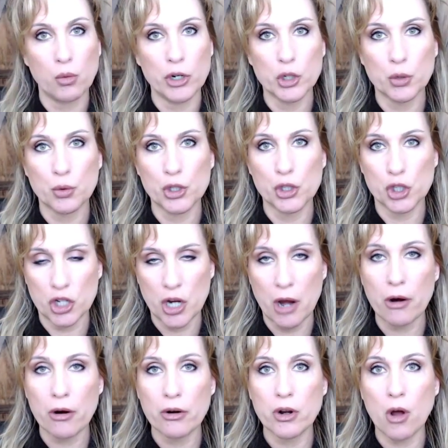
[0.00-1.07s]
which was
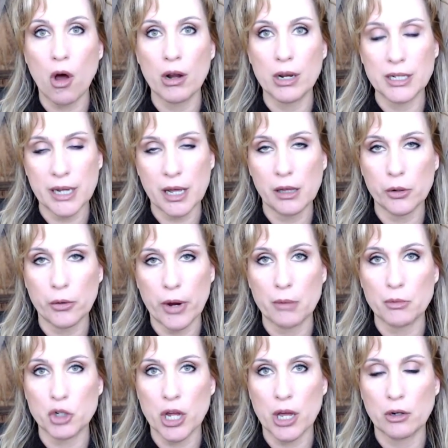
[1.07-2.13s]
shared on a
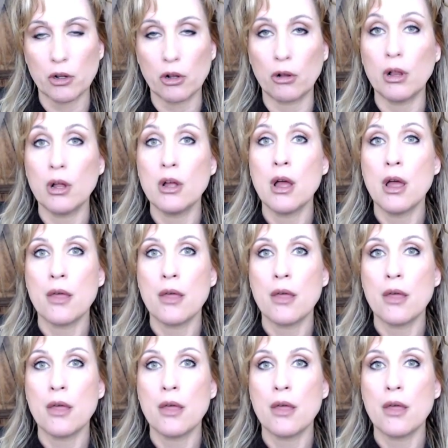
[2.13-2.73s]
Telegram channel